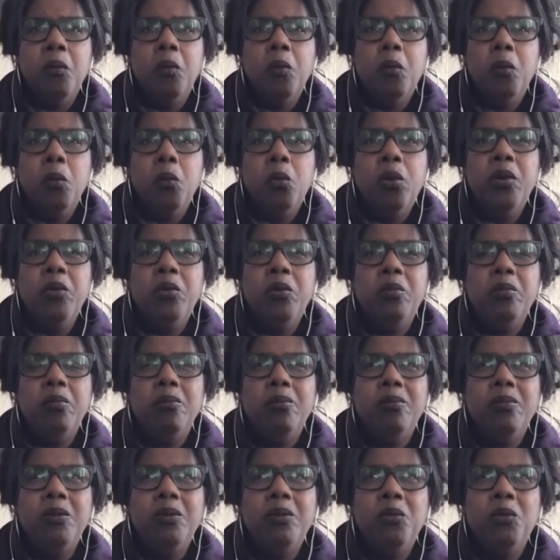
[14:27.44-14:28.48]
we'll
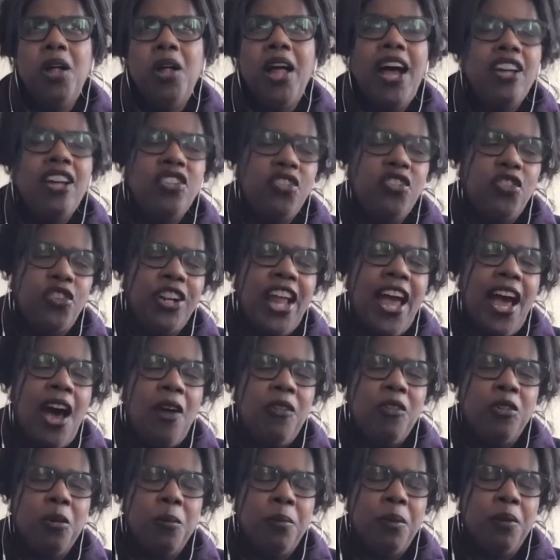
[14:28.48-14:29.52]
ask for an
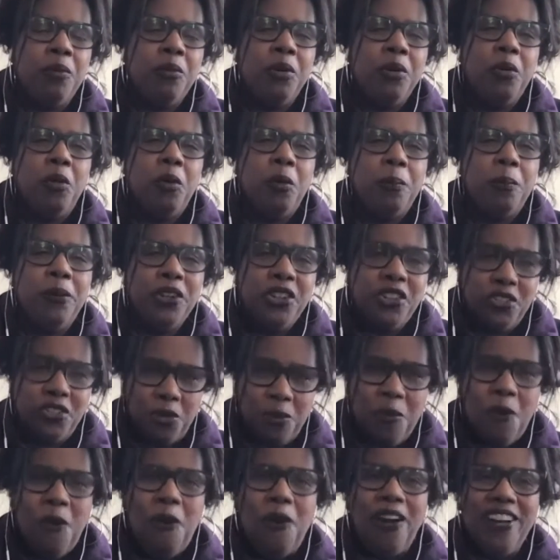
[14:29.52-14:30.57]
hour, but we will push
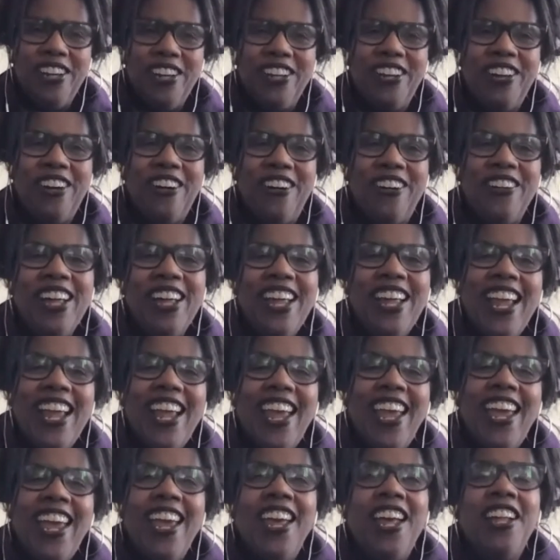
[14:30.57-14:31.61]
for more, you know?
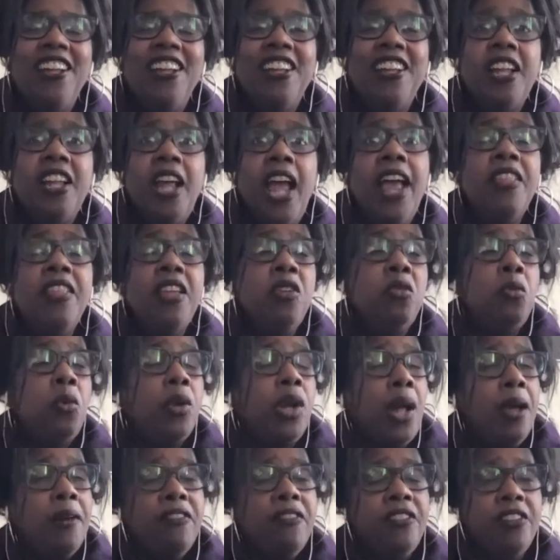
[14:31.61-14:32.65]
And then when
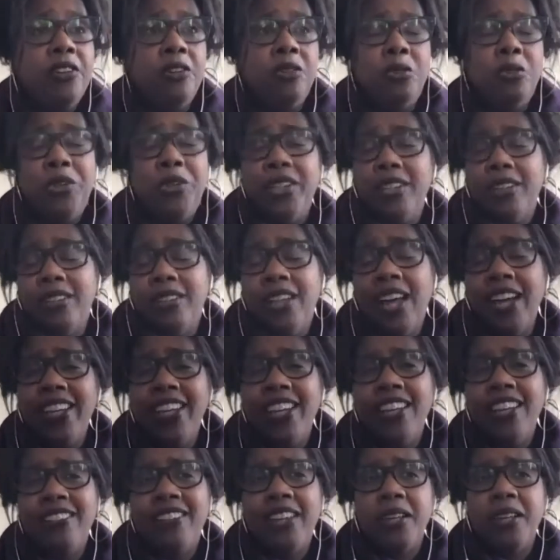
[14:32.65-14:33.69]
I feel really
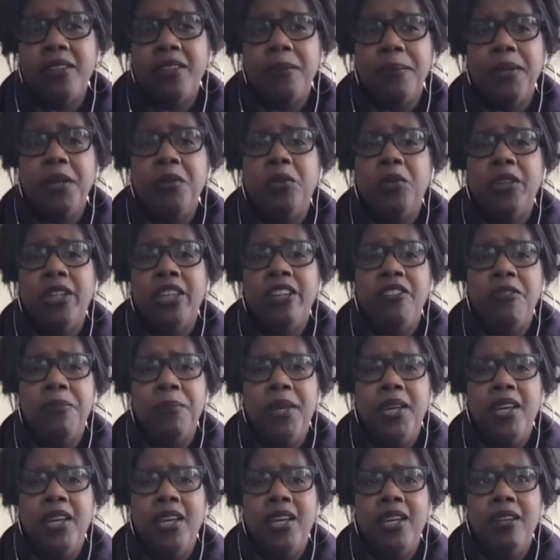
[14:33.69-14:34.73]
lucky is like somebody will give
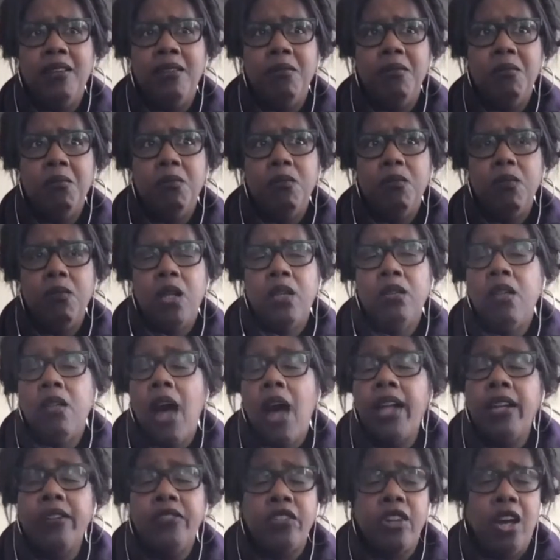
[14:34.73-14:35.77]
me a
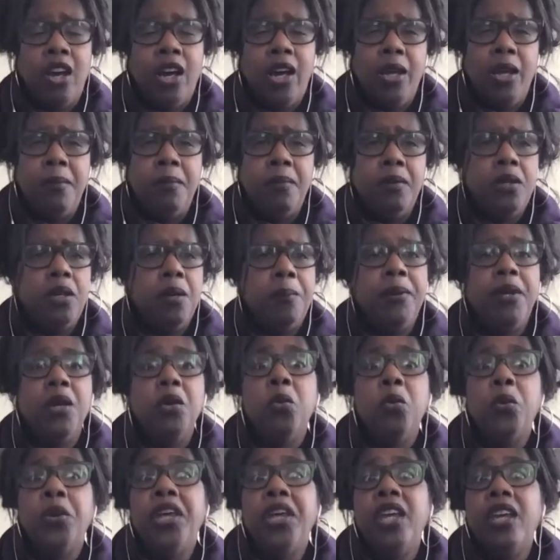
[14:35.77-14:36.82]
lot of time, could be a
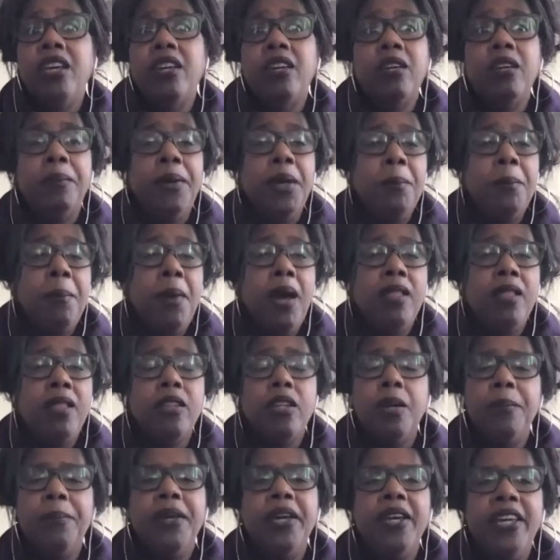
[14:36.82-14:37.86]
week, could be a month,
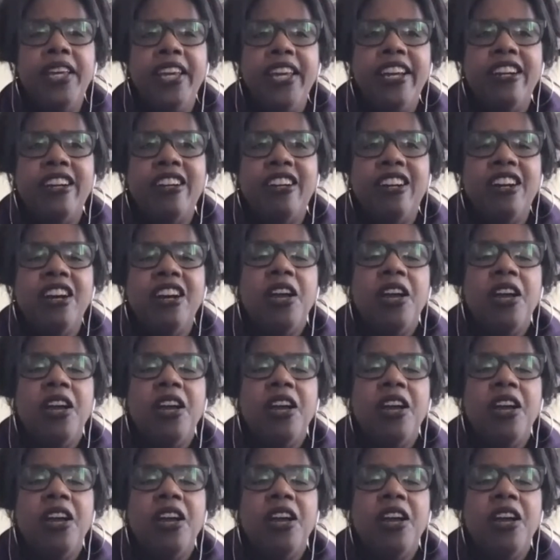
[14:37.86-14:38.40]
could be a year.